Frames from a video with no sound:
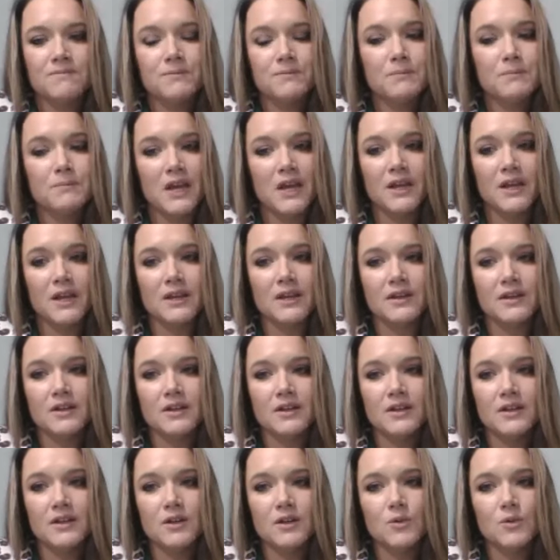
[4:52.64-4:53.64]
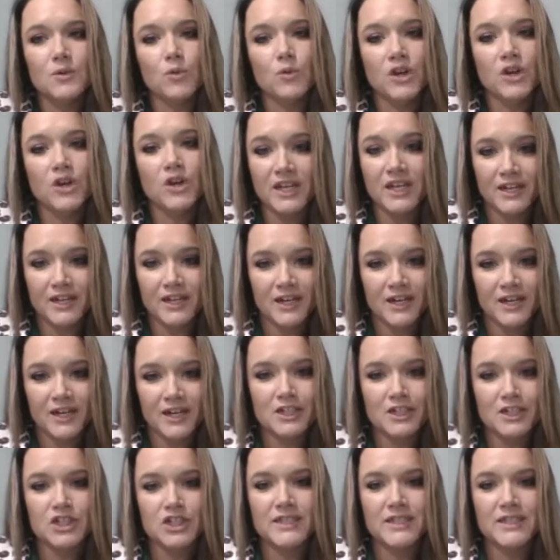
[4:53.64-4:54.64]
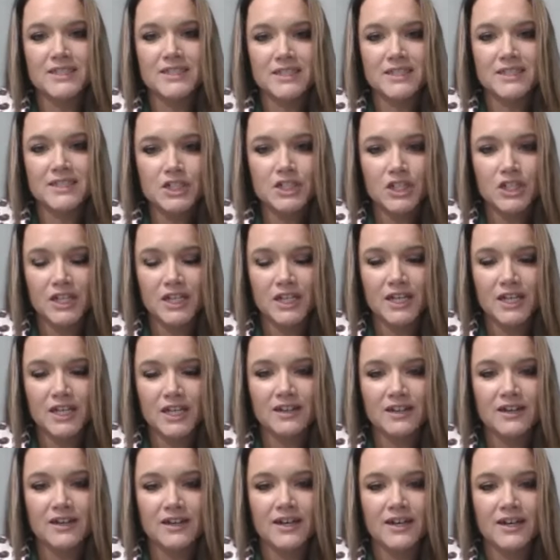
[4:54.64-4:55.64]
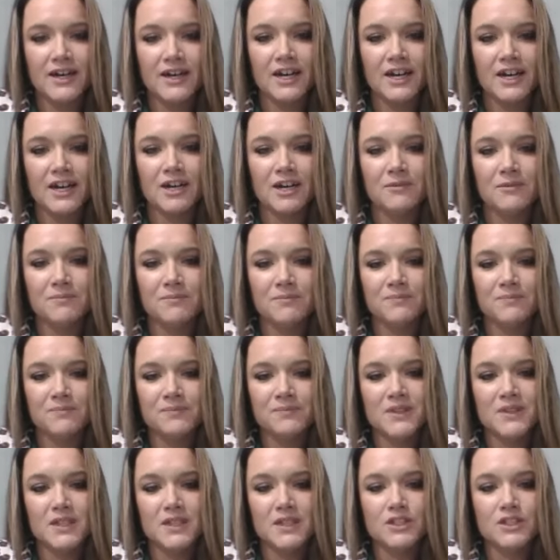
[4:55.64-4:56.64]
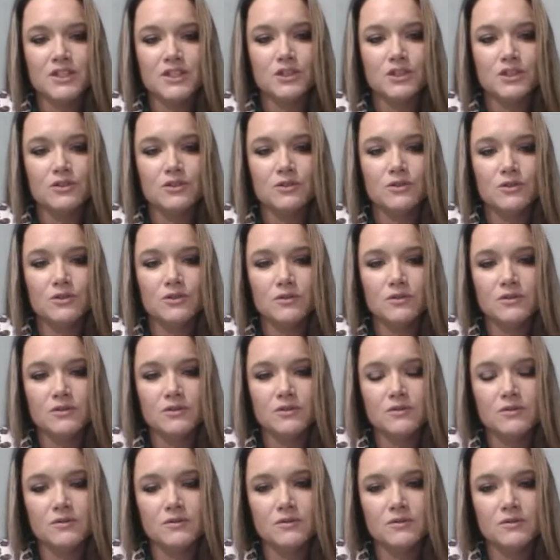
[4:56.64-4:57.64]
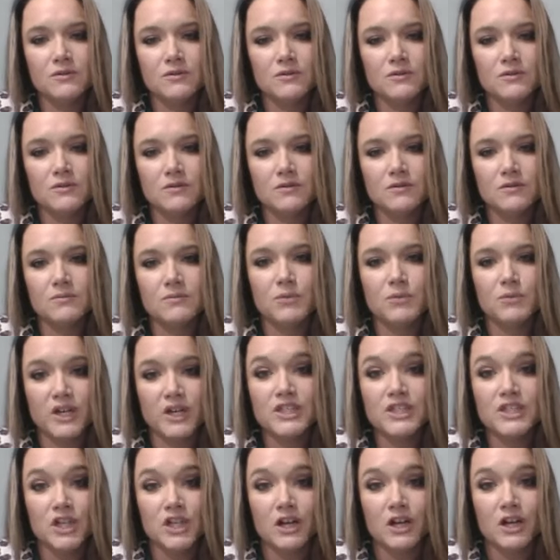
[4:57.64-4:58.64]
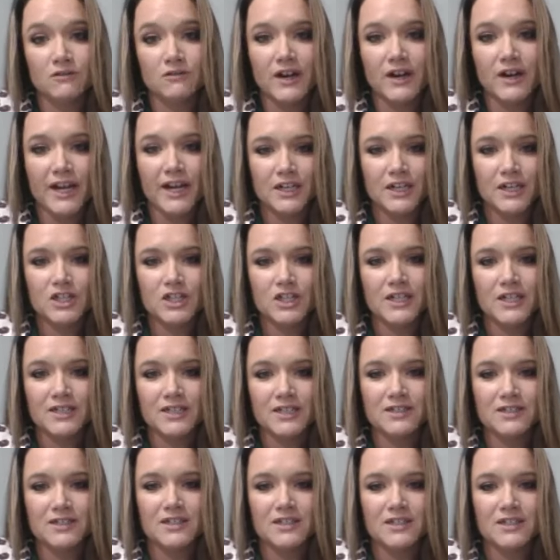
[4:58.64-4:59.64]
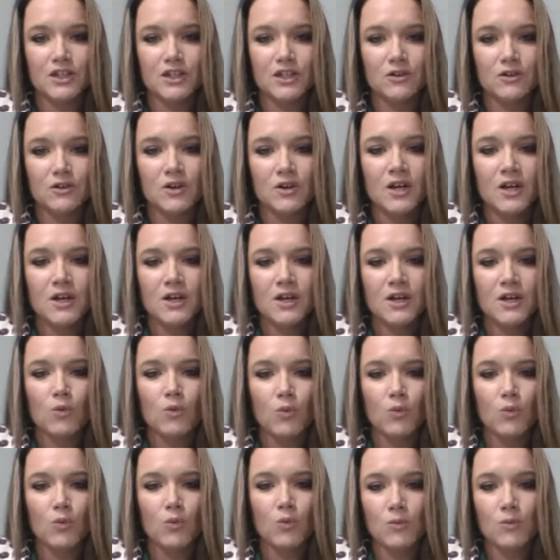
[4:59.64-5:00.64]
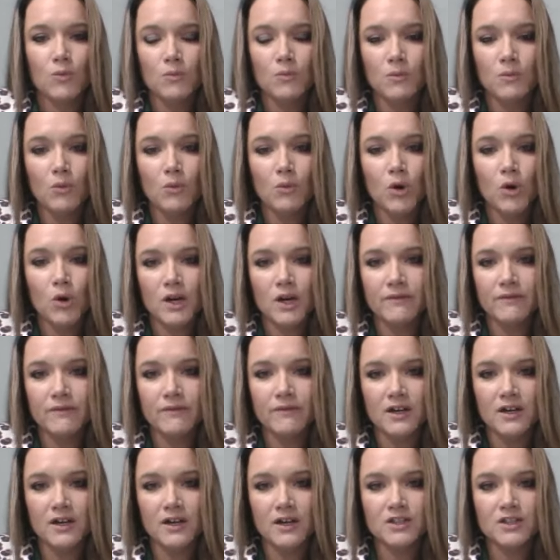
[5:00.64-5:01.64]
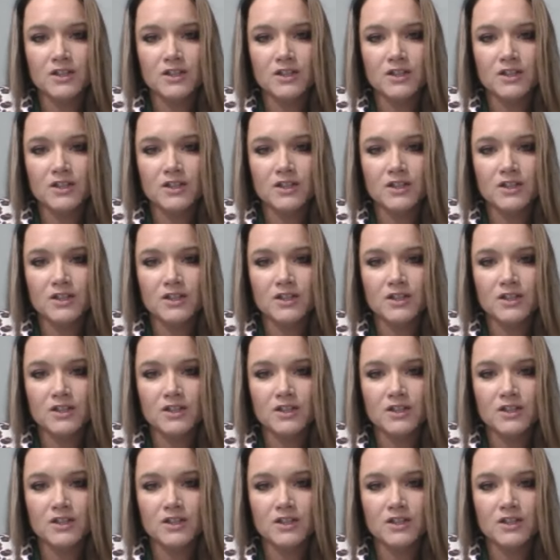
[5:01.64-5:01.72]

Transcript: been working on and transitioning um, to bring to our ranch is, you know, more of a